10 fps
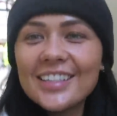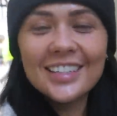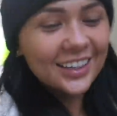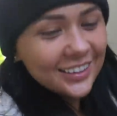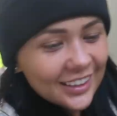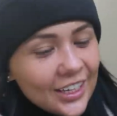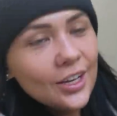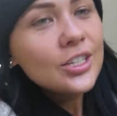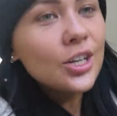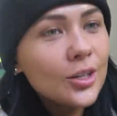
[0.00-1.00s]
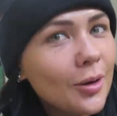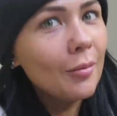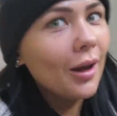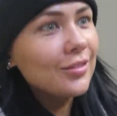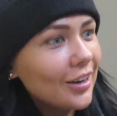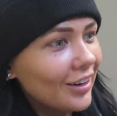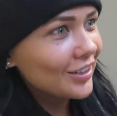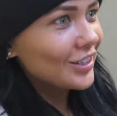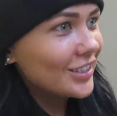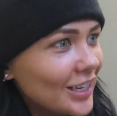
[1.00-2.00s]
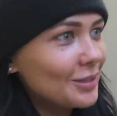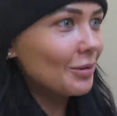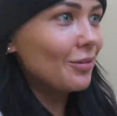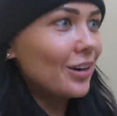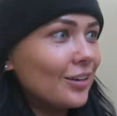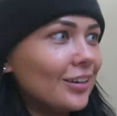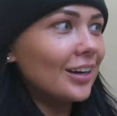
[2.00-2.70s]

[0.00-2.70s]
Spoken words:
isn't she? She knows what I'm like with directions, yeah, let's be real.